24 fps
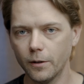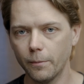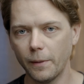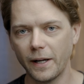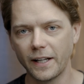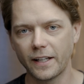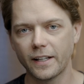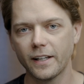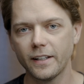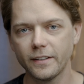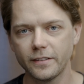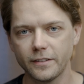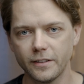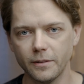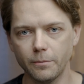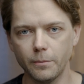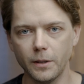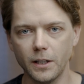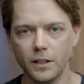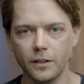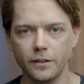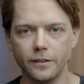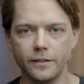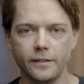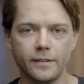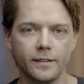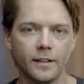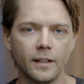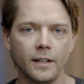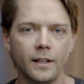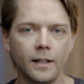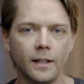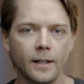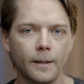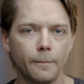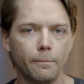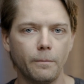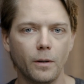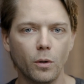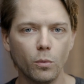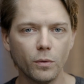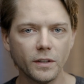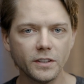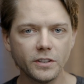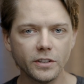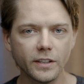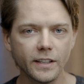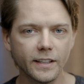or my custom modes. But
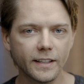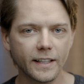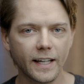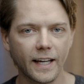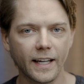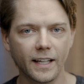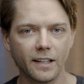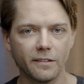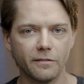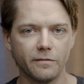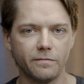once you get the hang